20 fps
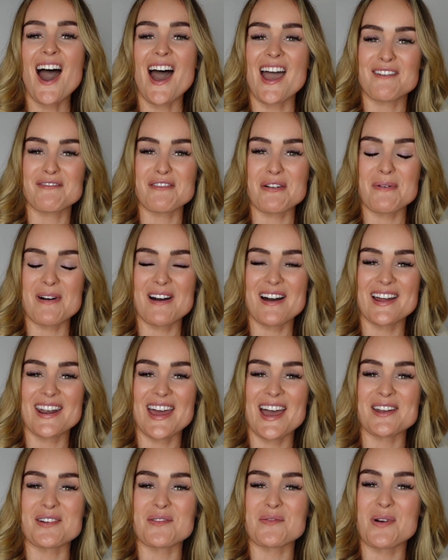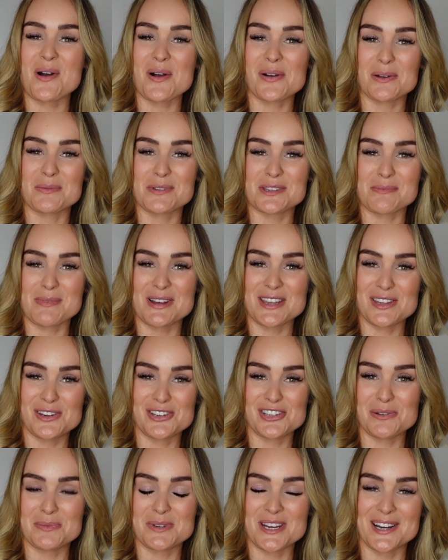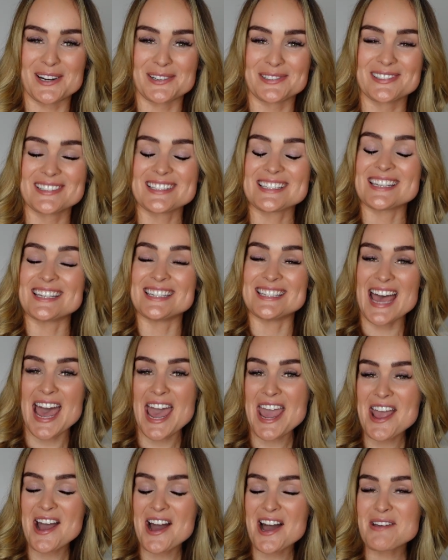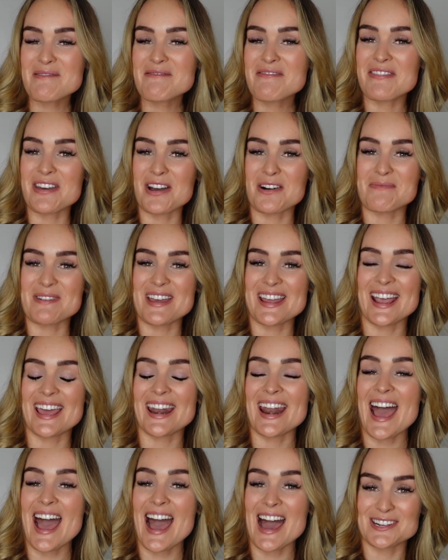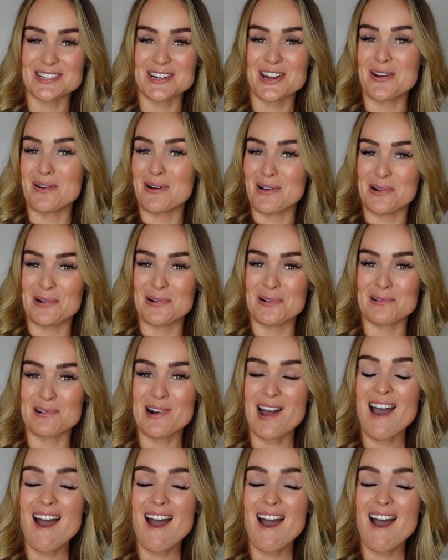Hi everyone and welcome to my YouTube channel. Today I'm filming an Adanola haul.